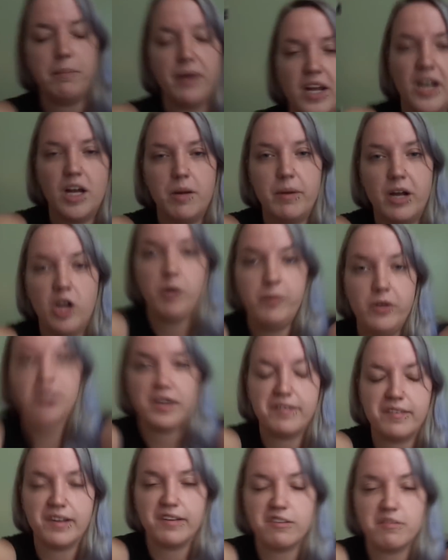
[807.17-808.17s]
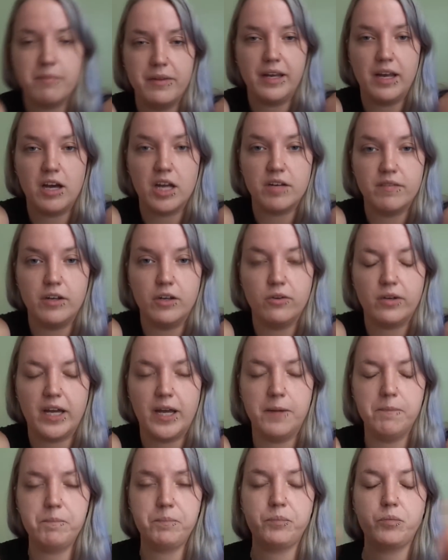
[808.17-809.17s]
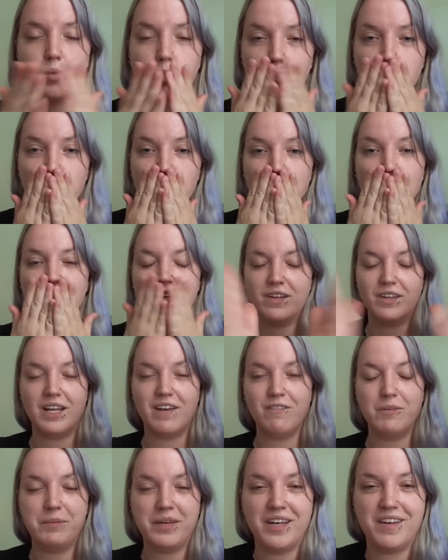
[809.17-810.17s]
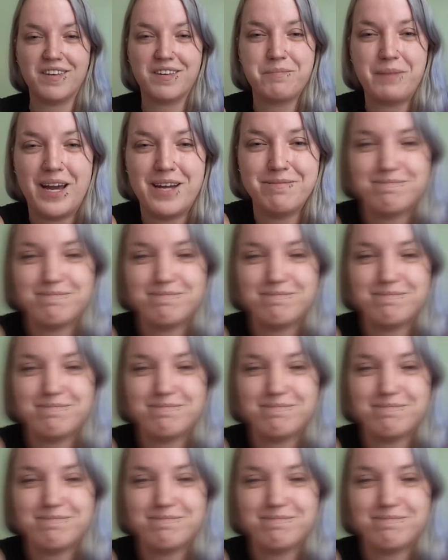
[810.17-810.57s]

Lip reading: But I hope you guys got something out of it, okay? Love and peace. Bye.